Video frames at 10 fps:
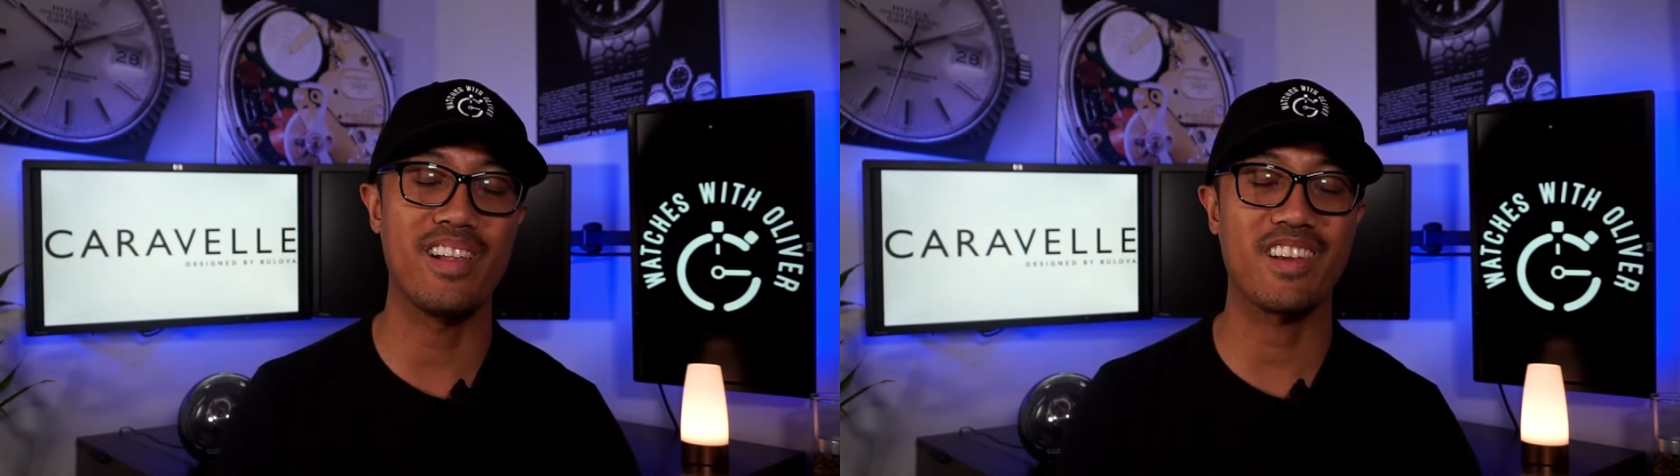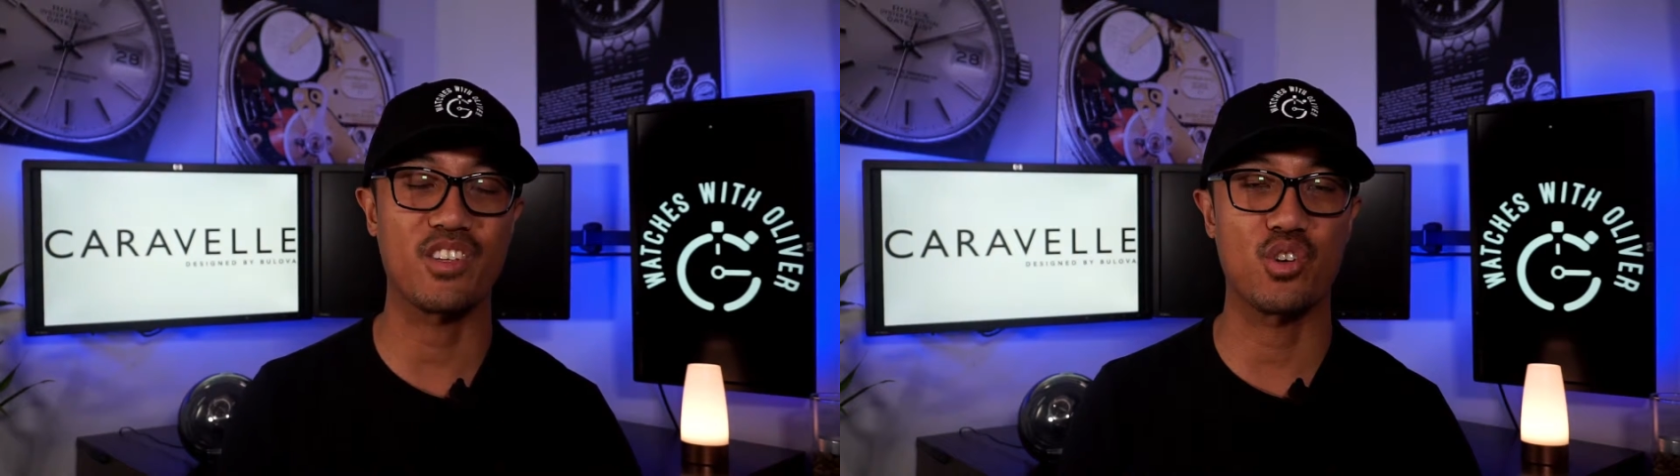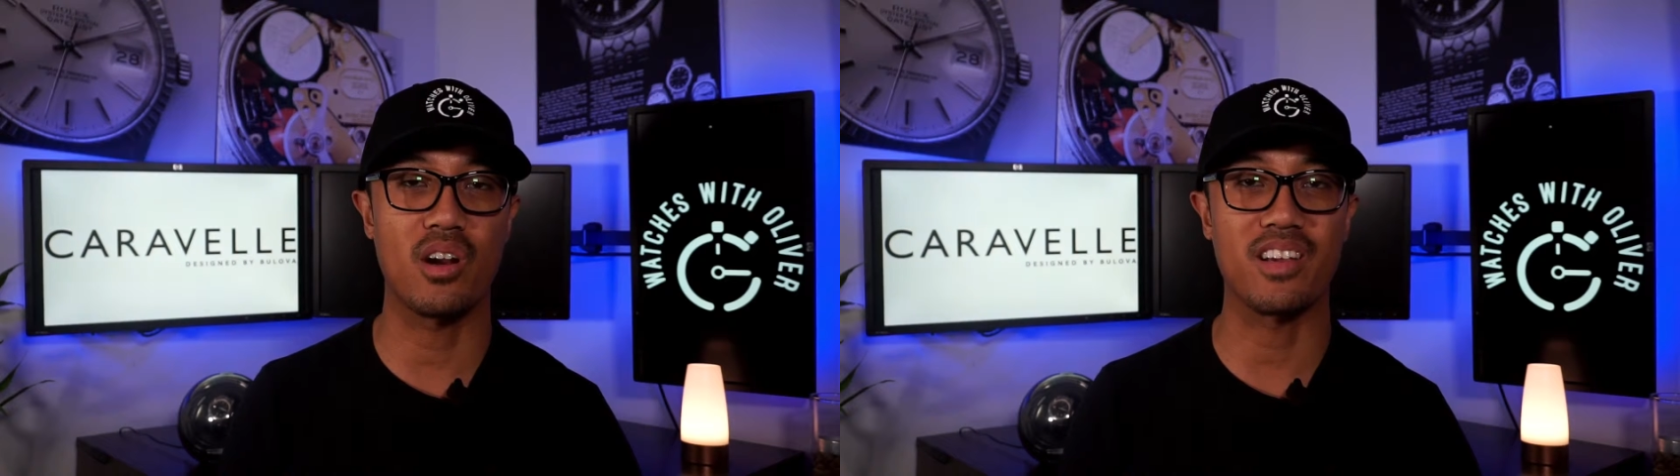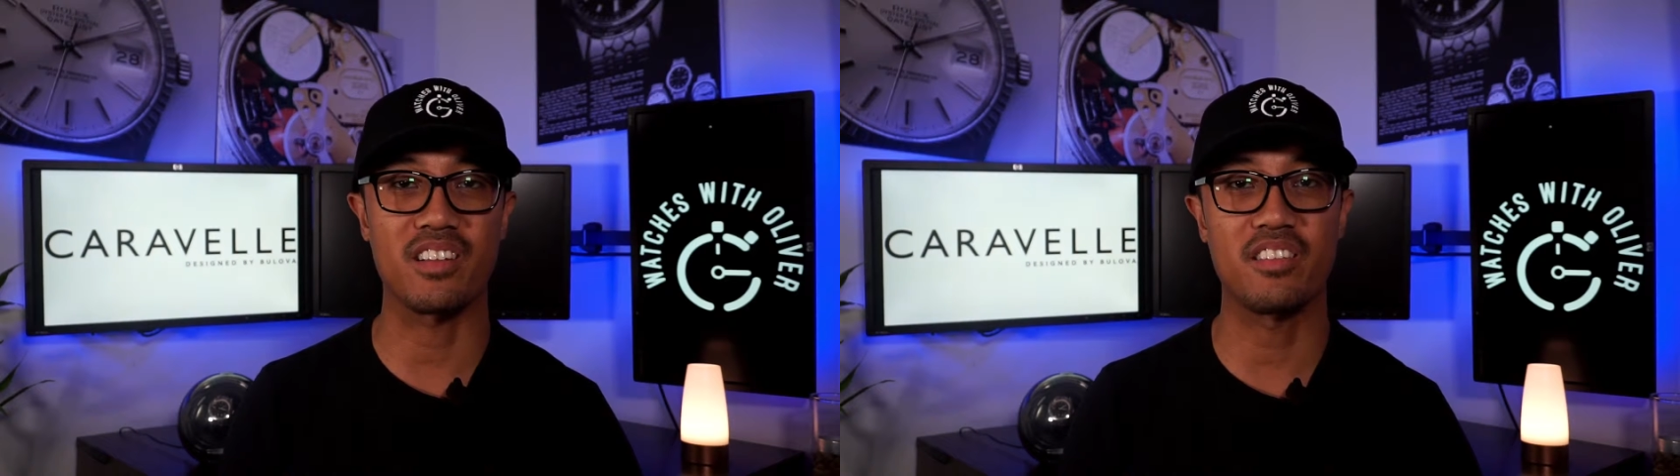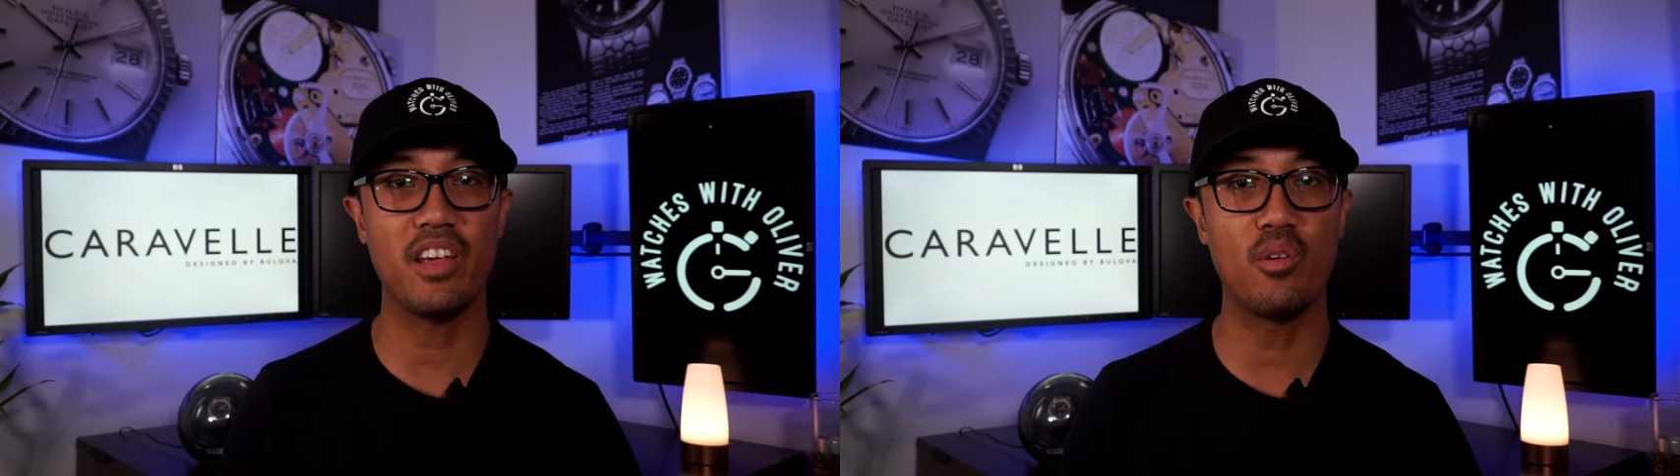Electronic
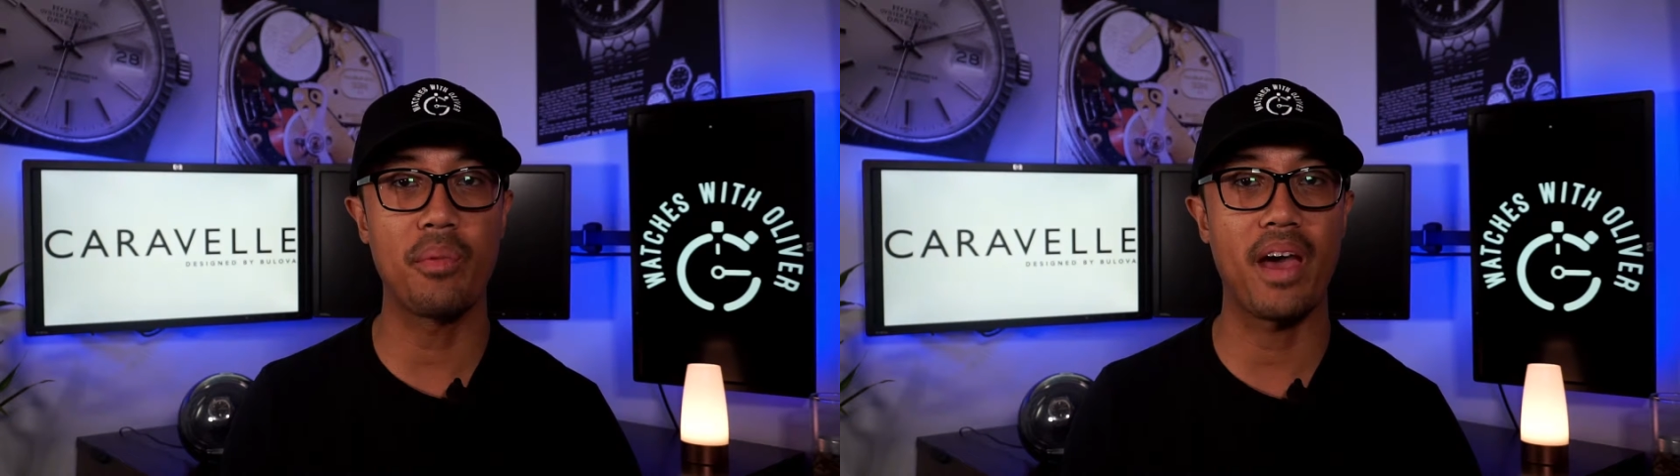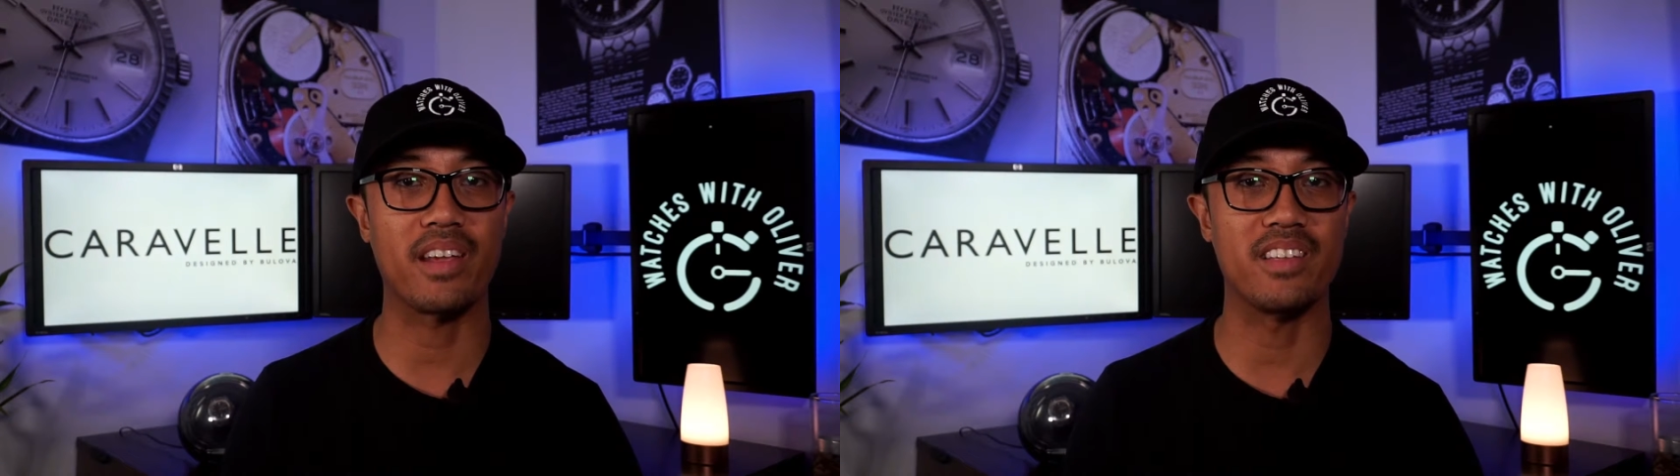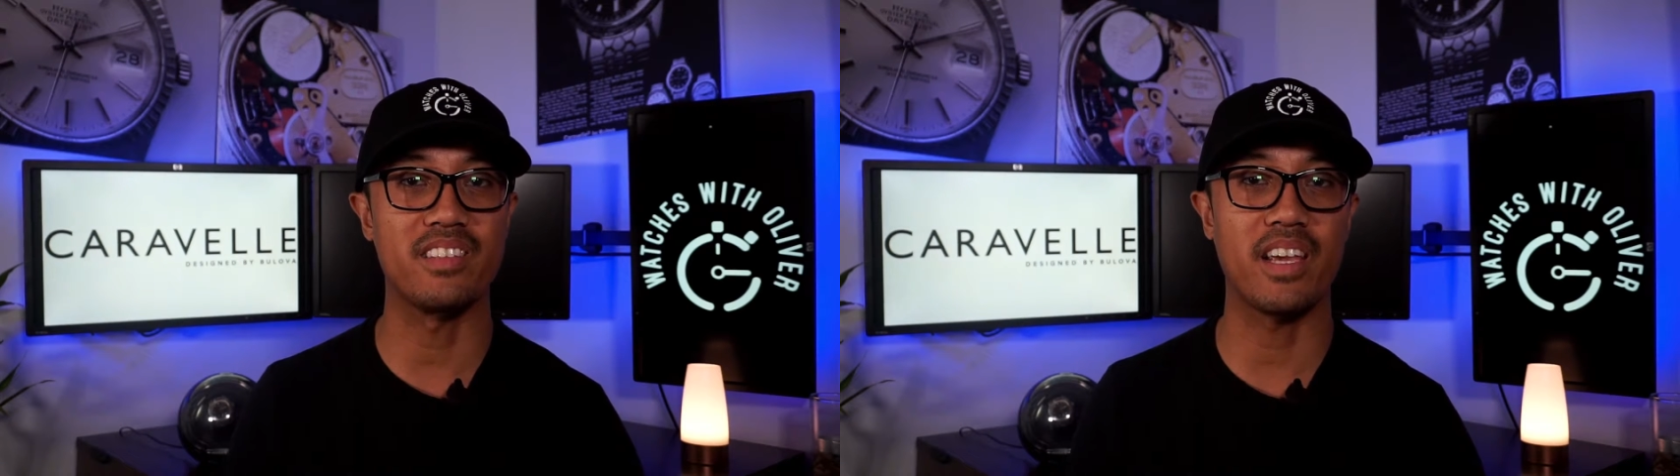Set-O-Matic